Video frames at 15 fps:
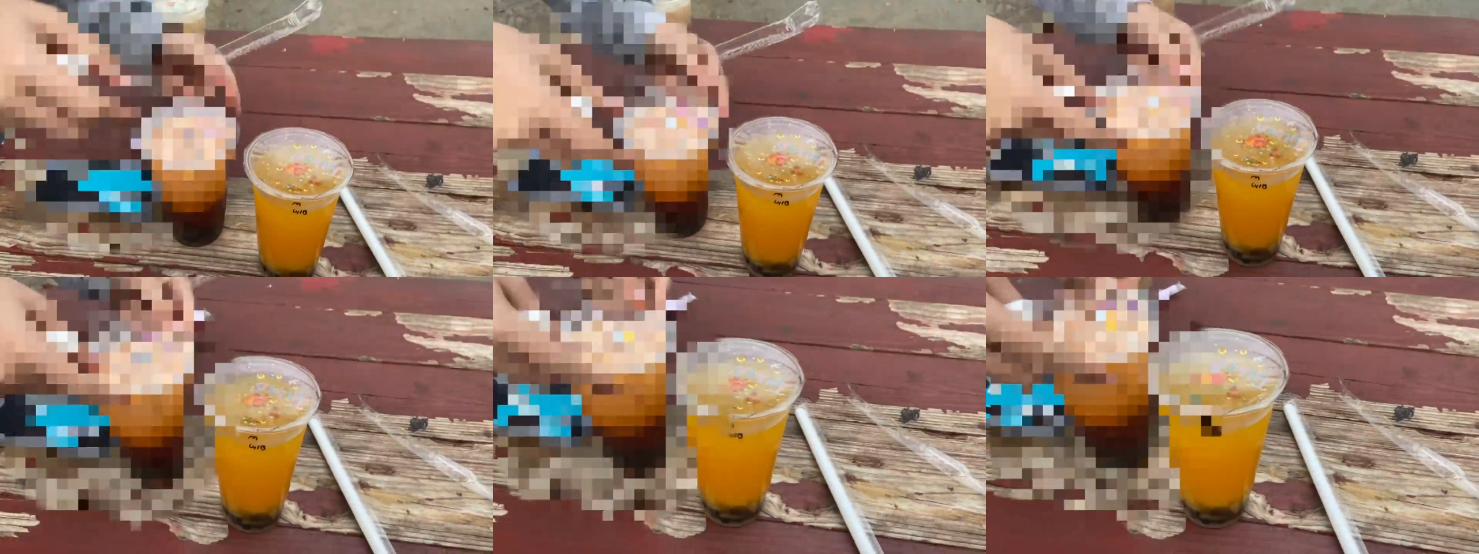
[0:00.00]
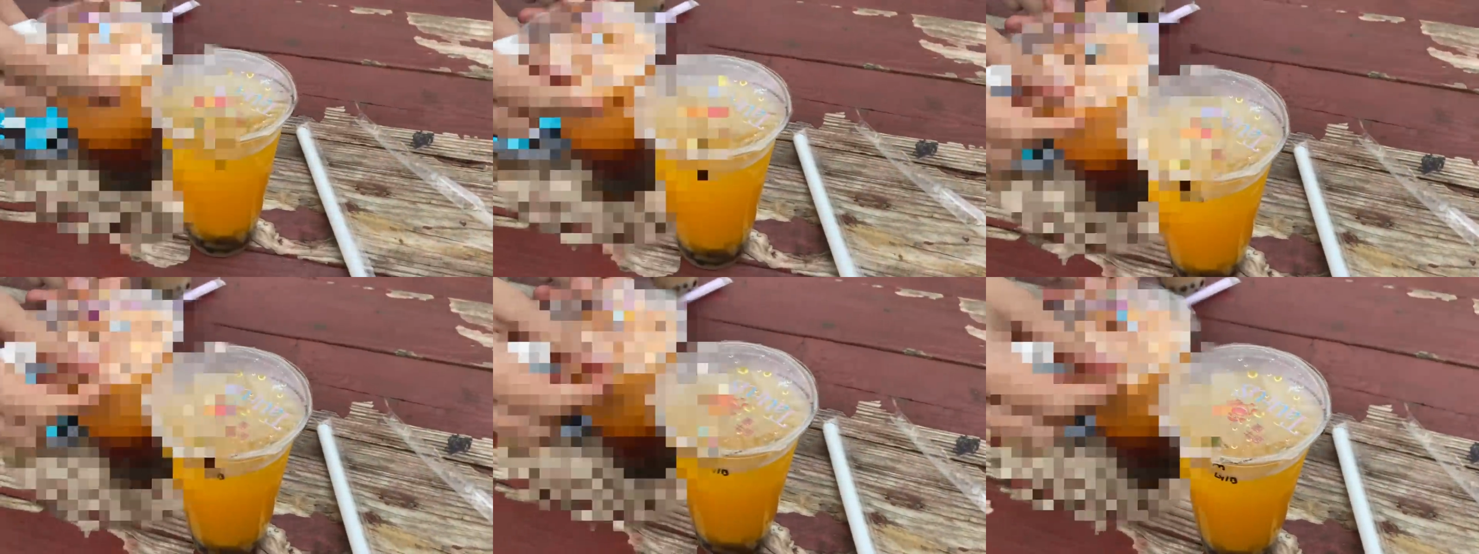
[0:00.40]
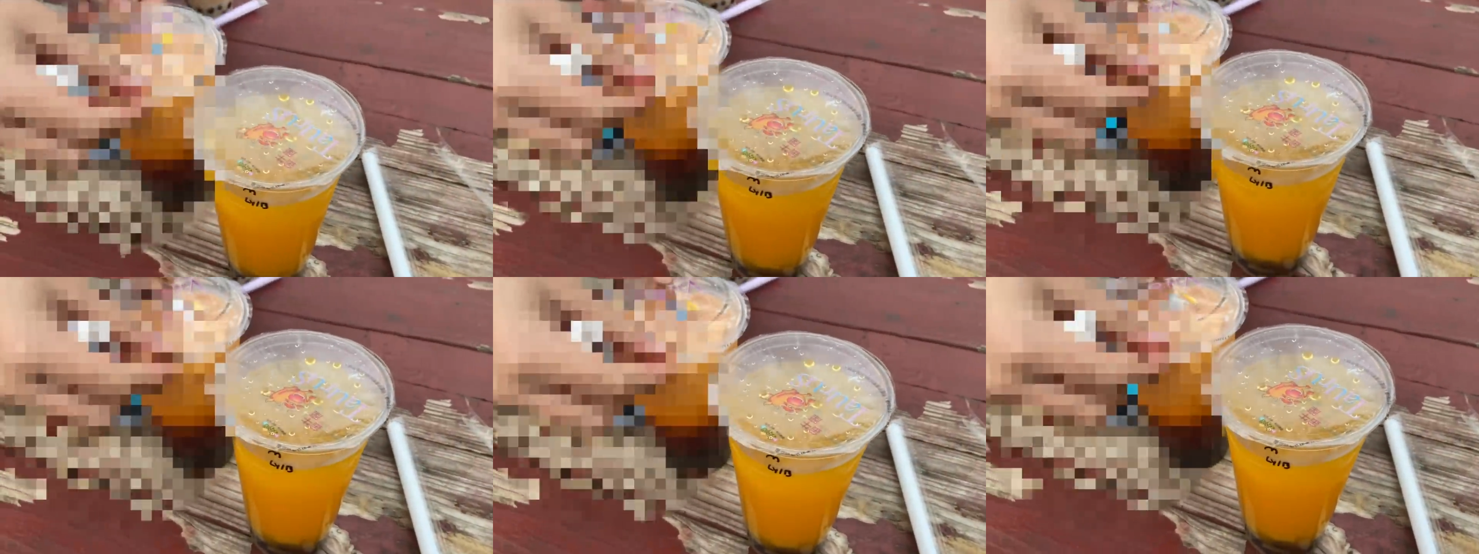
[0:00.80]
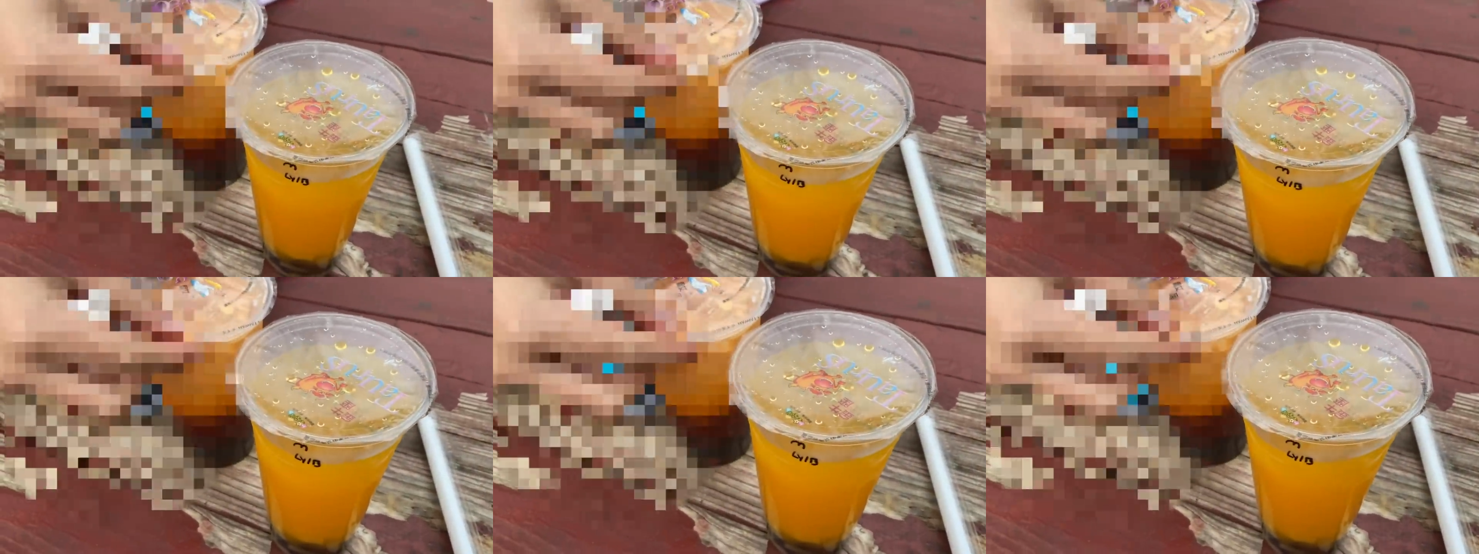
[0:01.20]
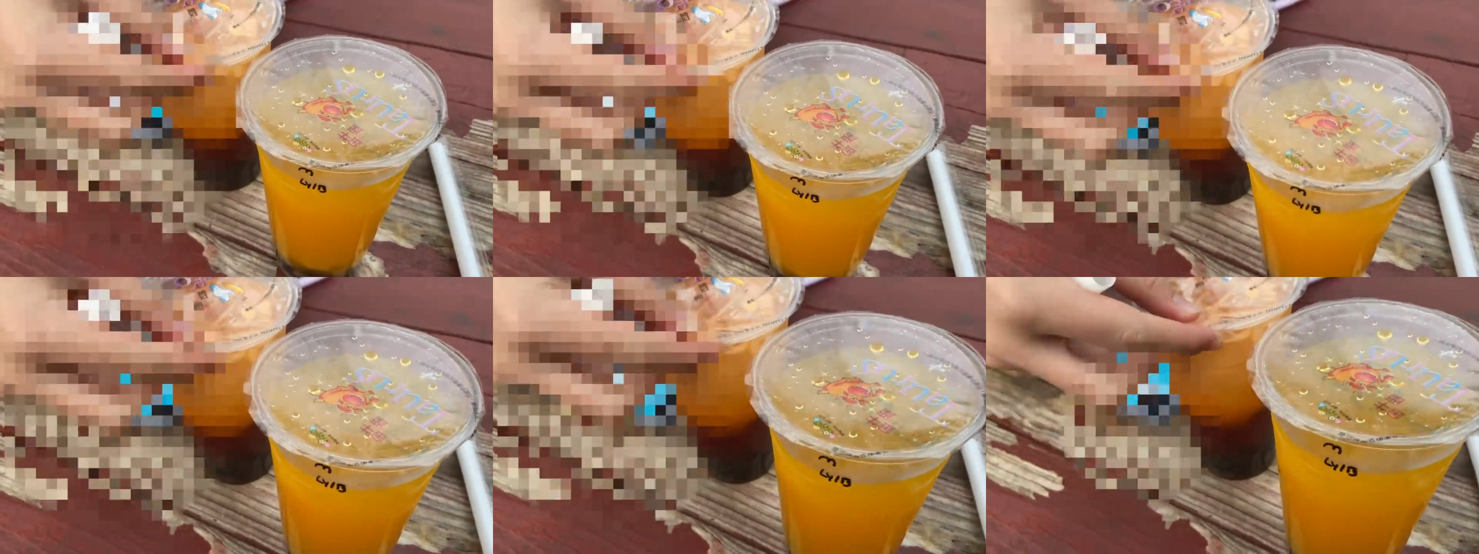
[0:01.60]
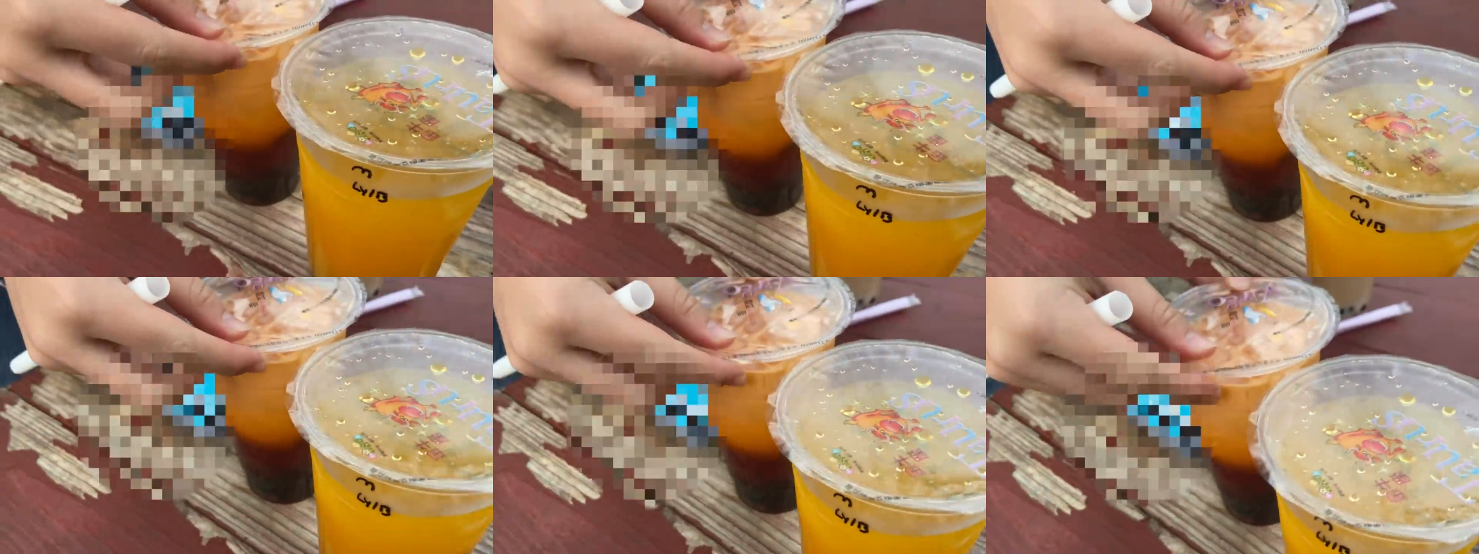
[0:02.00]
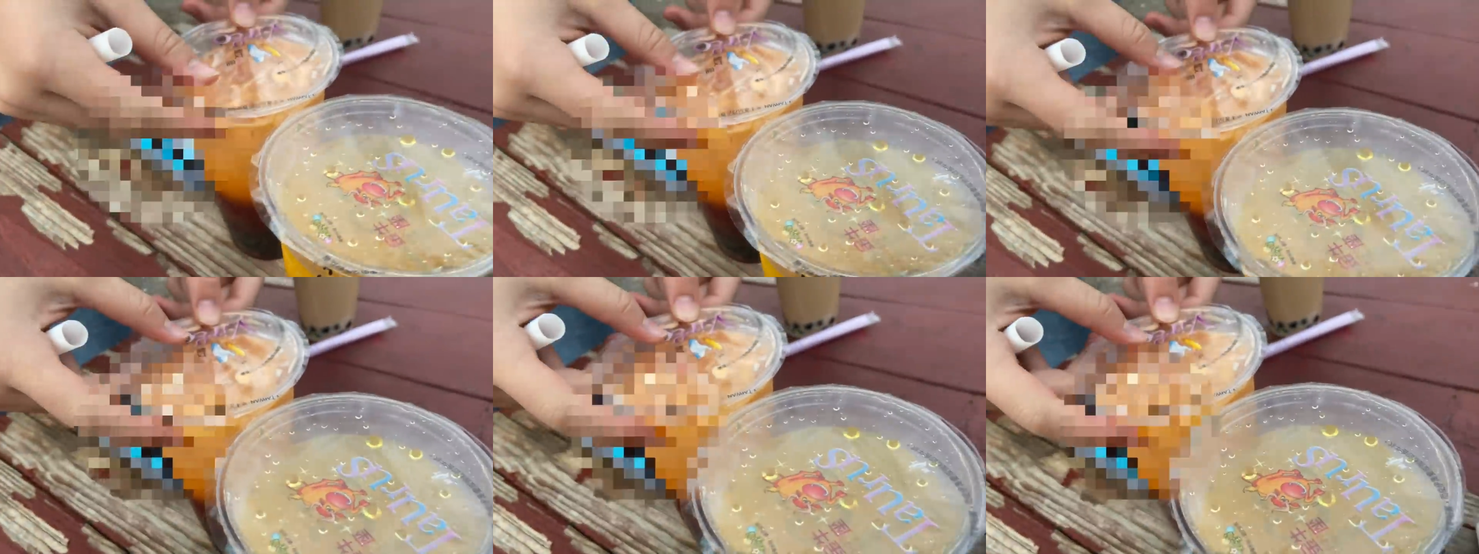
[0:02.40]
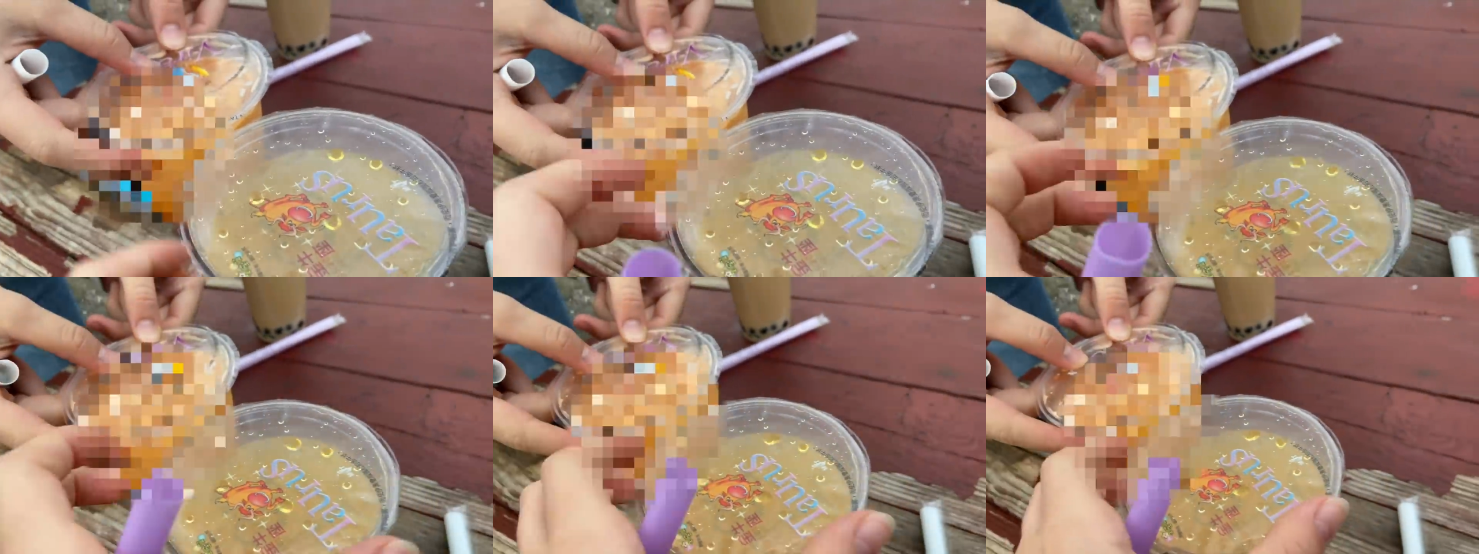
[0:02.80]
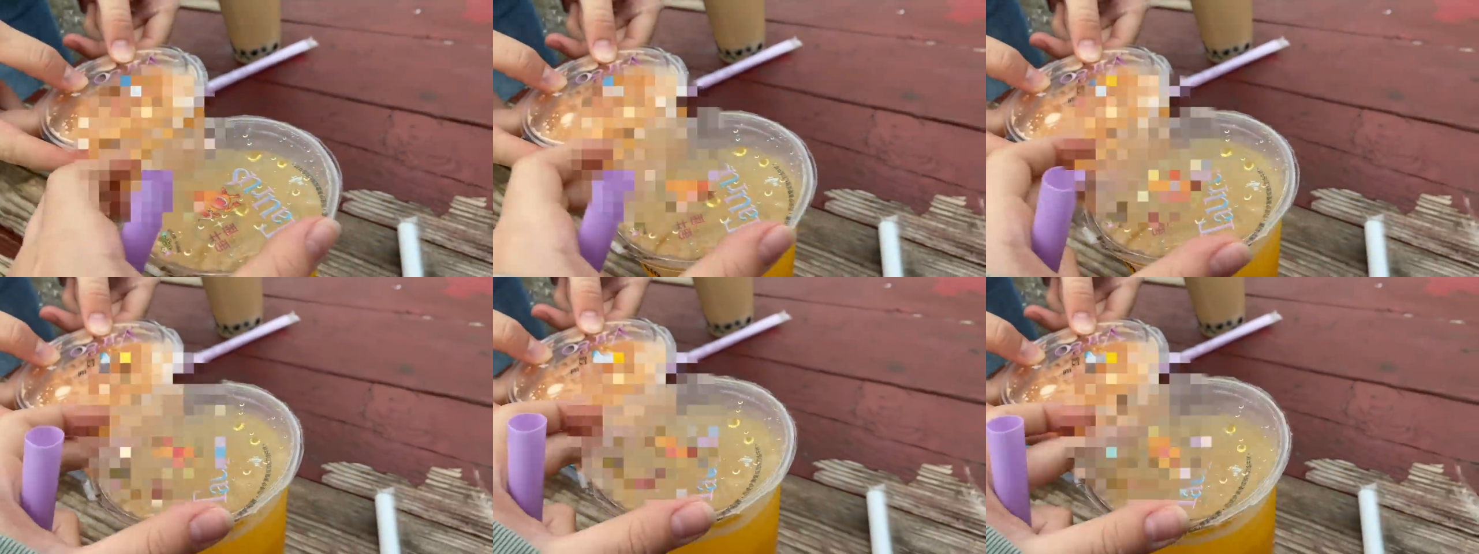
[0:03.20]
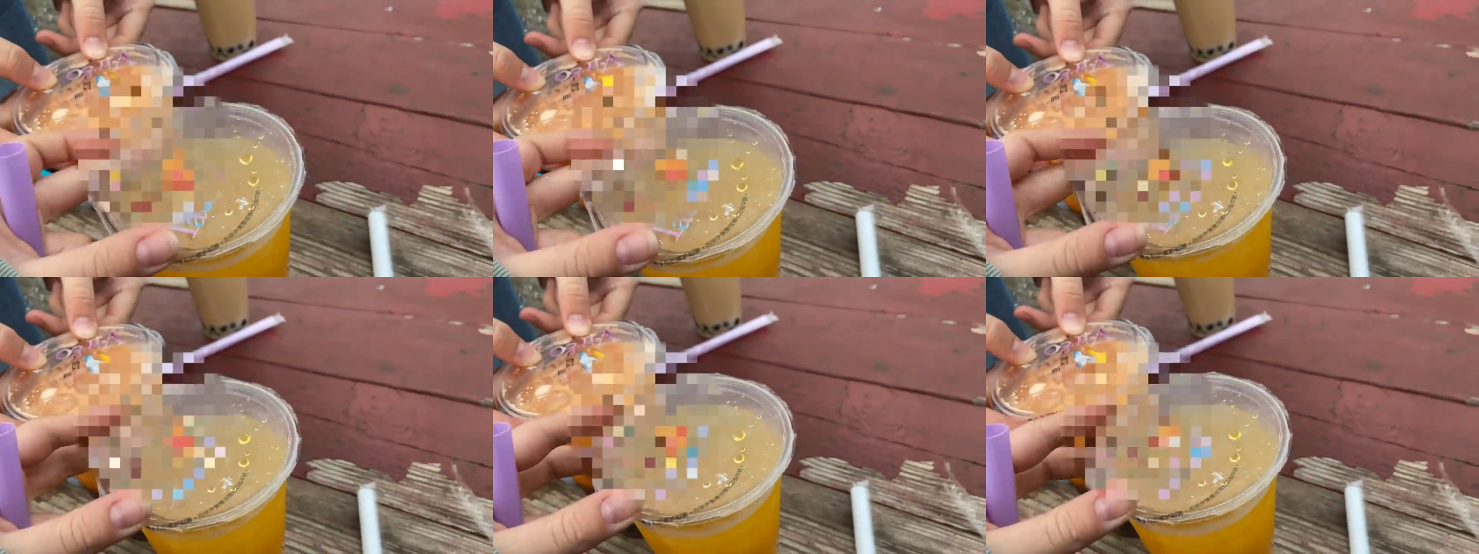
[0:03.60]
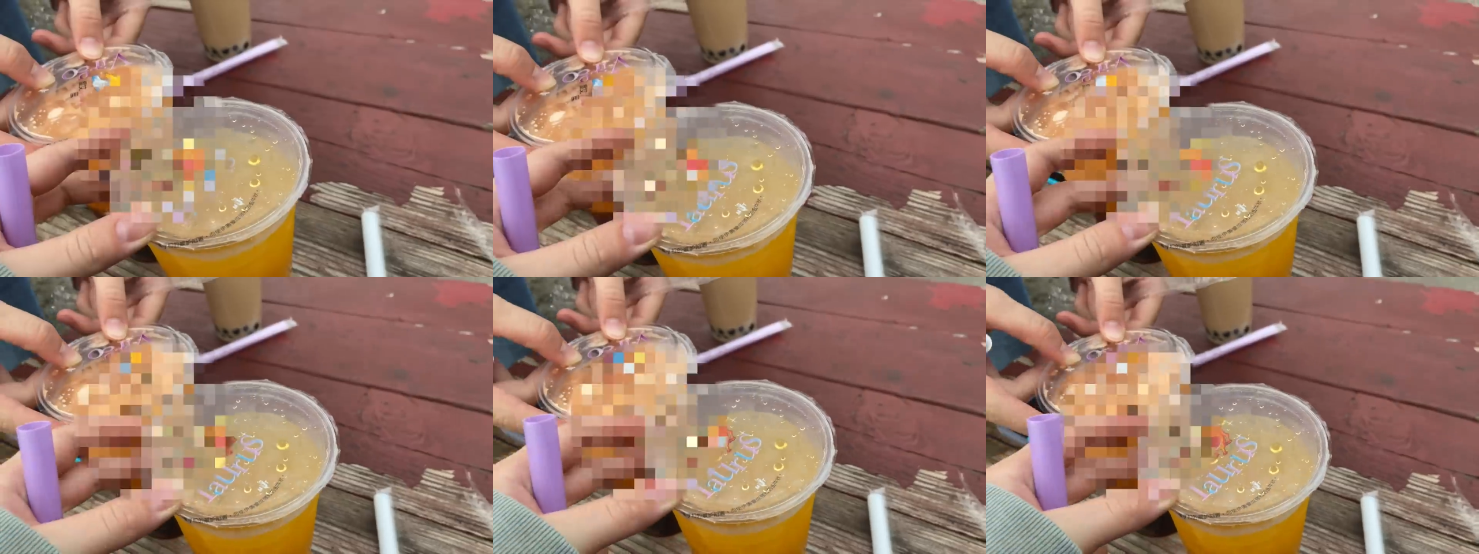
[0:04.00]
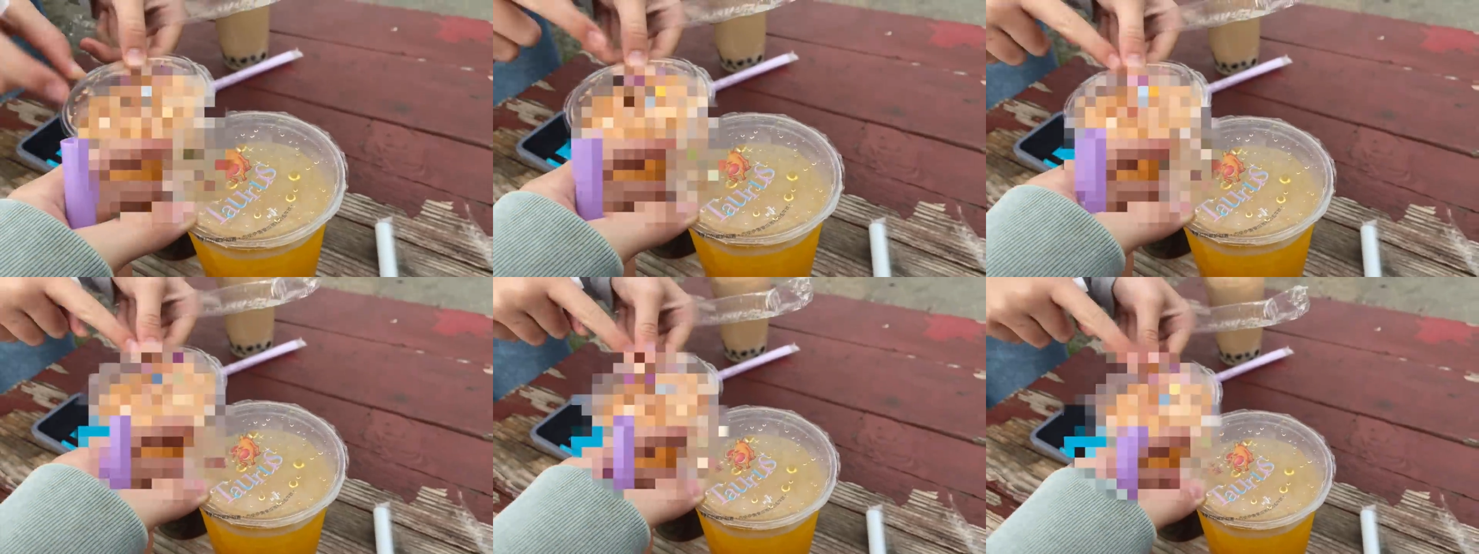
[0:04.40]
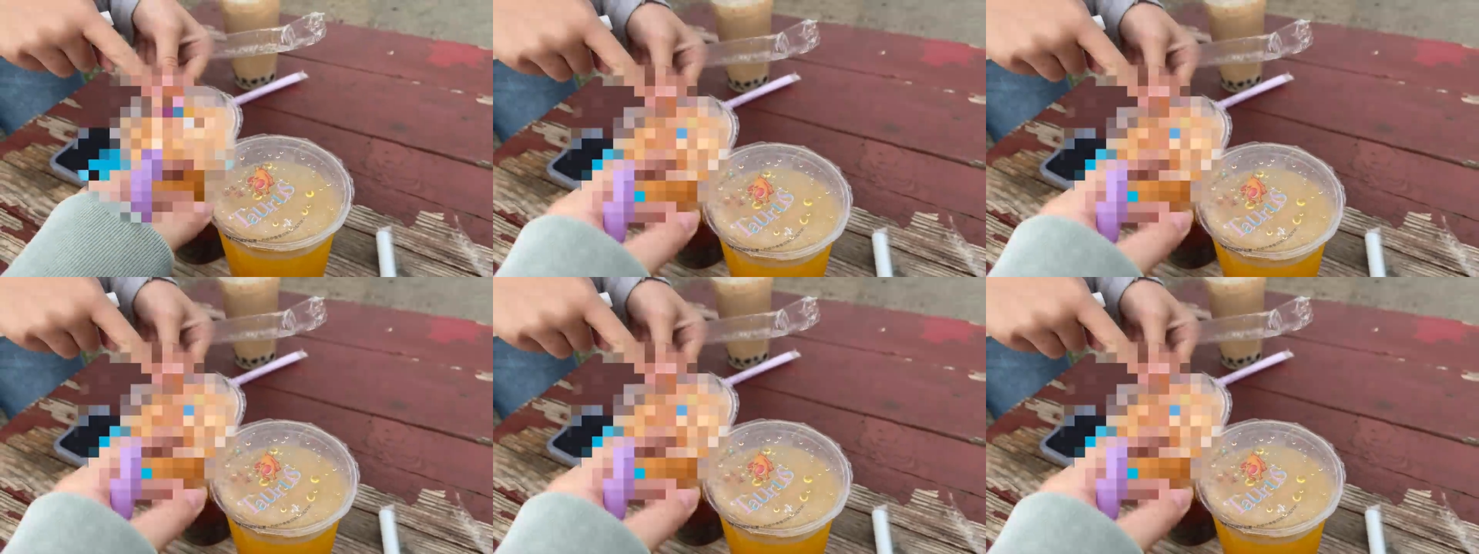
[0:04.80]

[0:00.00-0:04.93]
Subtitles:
(no speaker visible)